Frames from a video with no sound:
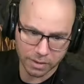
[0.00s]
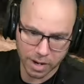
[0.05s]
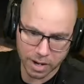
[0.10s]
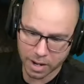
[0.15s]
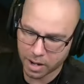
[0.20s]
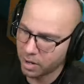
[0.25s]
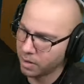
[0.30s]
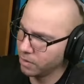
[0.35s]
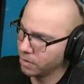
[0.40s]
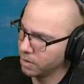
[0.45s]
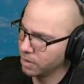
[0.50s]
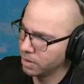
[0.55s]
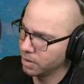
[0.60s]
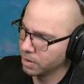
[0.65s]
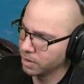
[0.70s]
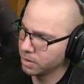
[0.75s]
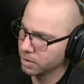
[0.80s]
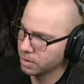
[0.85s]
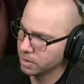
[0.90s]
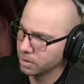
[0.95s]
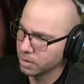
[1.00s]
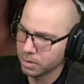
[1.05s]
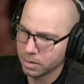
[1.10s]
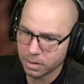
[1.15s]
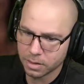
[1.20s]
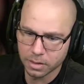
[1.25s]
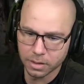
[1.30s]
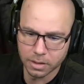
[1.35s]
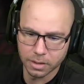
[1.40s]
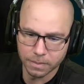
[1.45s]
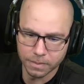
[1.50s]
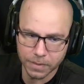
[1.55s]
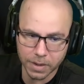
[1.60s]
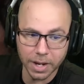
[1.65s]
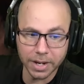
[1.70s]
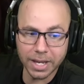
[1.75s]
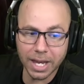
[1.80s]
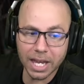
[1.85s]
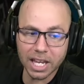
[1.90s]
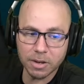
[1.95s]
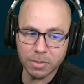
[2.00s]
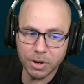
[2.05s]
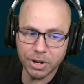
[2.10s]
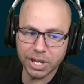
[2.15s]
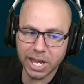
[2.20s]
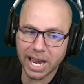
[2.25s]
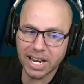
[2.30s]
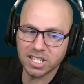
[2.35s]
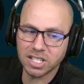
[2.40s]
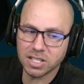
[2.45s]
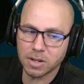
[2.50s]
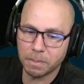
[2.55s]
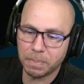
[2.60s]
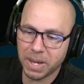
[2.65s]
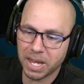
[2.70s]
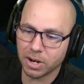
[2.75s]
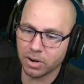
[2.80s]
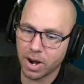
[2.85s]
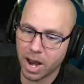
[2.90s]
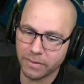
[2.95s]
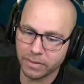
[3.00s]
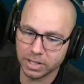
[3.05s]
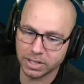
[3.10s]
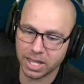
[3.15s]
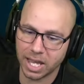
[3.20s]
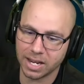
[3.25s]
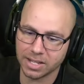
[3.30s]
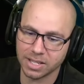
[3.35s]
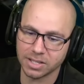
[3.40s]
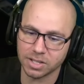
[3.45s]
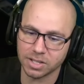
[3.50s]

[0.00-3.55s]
now. Again, communications and ping are everything. Since they're